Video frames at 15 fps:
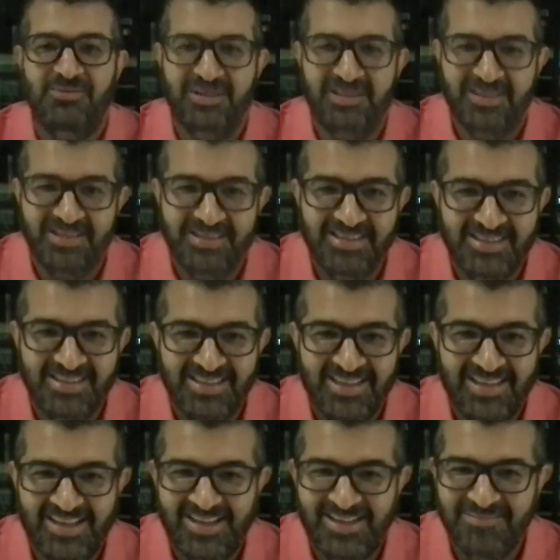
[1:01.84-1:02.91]
with,
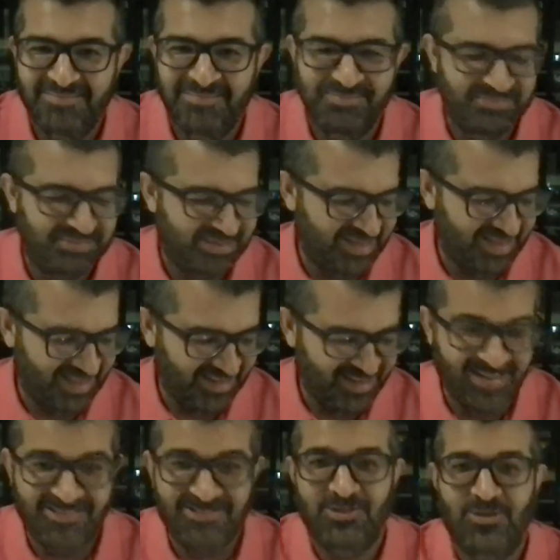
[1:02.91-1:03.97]

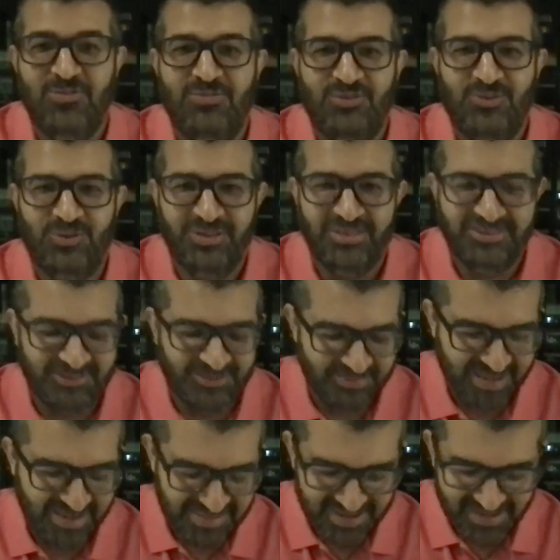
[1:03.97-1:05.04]
and so forth. So
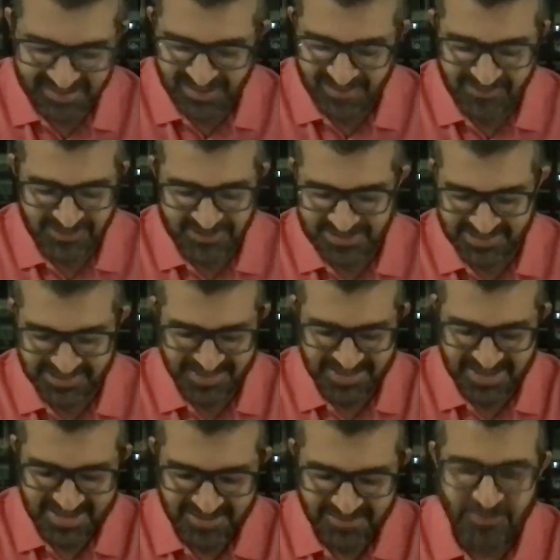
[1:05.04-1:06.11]
maybe I'd love to just,
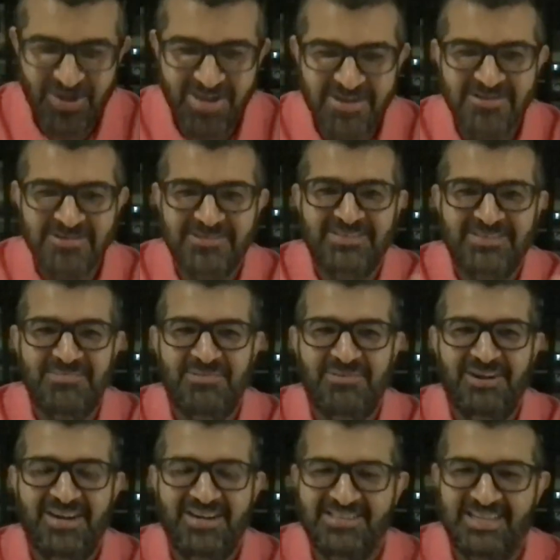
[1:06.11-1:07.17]
why don't you
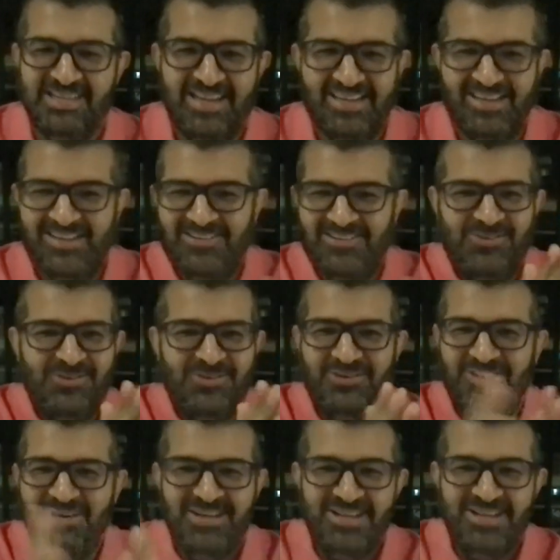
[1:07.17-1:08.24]
summarize like
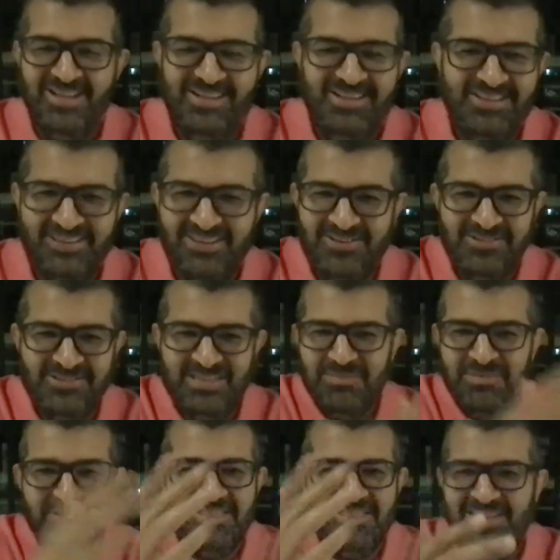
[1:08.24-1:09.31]
your, you know, some
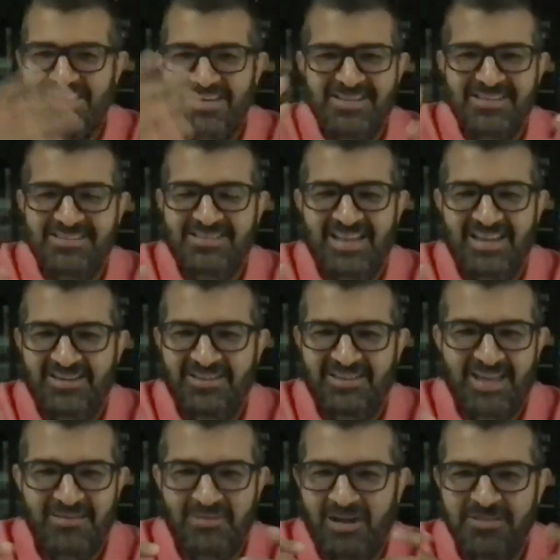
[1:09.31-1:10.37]
of the things that
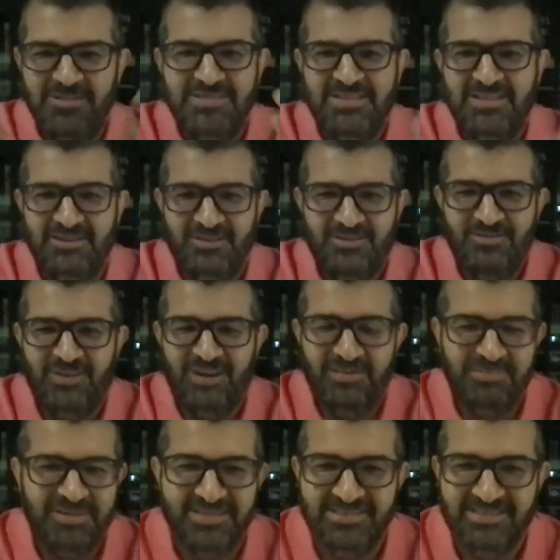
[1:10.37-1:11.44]
others can learn from,
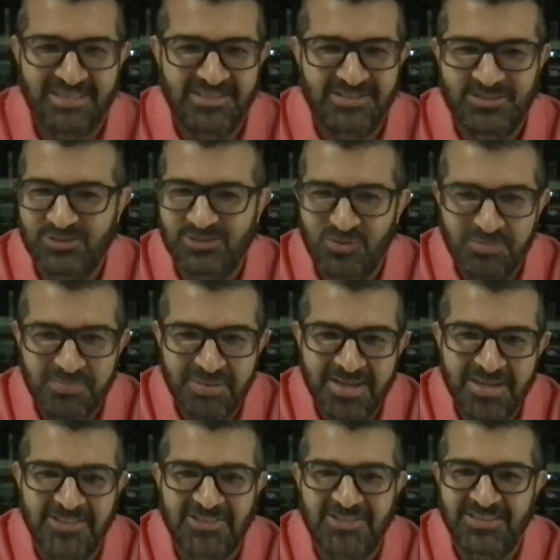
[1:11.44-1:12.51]
because there's so
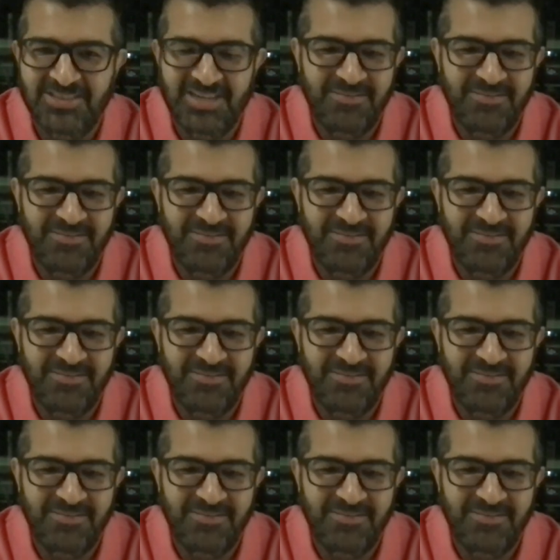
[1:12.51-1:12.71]
much,